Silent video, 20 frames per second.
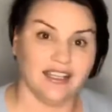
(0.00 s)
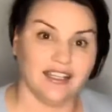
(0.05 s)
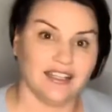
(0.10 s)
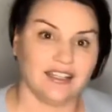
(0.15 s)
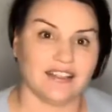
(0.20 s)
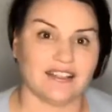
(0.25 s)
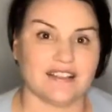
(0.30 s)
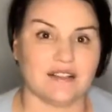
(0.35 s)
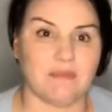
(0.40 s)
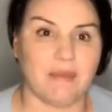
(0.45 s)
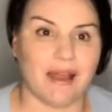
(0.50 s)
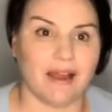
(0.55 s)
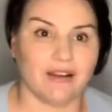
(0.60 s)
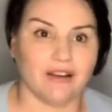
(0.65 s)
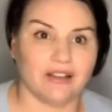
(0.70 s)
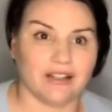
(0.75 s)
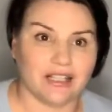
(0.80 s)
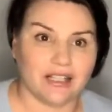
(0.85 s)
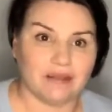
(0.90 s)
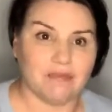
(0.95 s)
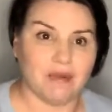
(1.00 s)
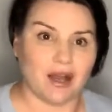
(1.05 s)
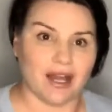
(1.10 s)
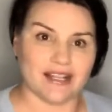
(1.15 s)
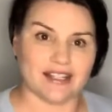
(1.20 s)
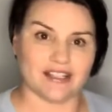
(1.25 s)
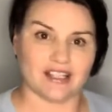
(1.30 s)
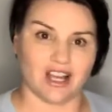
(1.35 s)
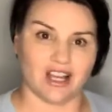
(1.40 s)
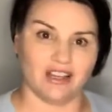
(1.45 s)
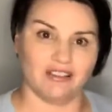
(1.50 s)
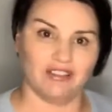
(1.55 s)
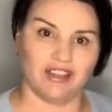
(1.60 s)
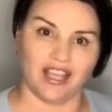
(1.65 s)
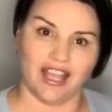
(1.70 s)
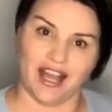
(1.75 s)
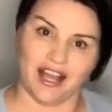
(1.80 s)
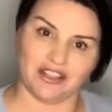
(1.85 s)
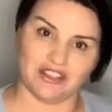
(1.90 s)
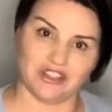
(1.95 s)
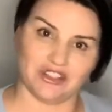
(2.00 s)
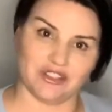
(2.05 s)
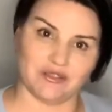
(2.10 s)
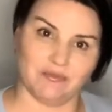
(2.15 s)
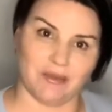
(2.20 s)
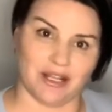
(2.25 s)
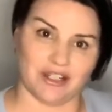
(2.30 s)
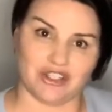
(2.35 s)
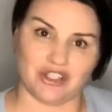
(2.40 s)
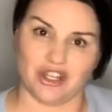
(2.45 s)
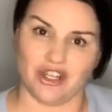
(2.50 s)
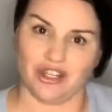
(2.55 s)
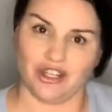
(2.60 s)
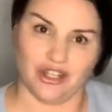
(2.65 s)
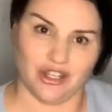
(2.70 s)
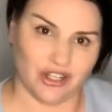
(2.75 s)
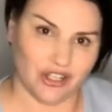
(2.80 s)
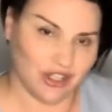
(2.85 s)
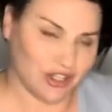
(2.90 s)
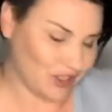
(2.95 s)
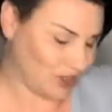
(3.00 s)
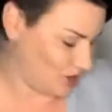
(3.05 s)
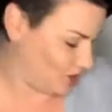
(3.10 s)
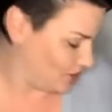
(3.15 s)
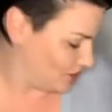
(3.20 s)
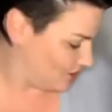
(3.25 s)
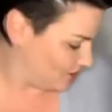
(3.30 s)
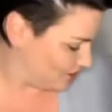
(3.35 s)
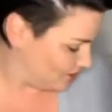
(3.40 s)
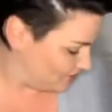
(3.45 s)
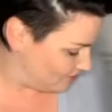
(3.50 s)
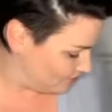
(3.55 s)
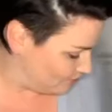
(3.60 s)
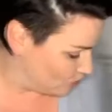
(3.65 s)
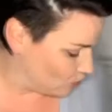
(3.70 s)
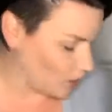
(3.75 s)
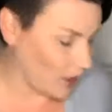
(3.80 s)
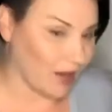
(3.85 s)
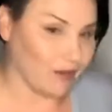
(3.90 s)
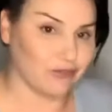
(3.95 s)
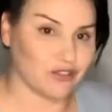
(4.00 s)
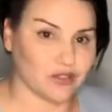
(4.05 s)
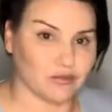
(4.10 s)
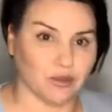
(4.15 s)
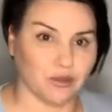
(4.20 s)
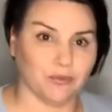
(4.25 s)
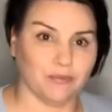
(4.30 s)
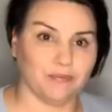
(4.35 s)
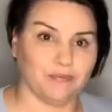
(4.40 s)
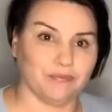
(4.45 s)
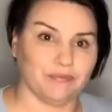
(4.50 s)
because apparently my side of the couch is much more comfortable.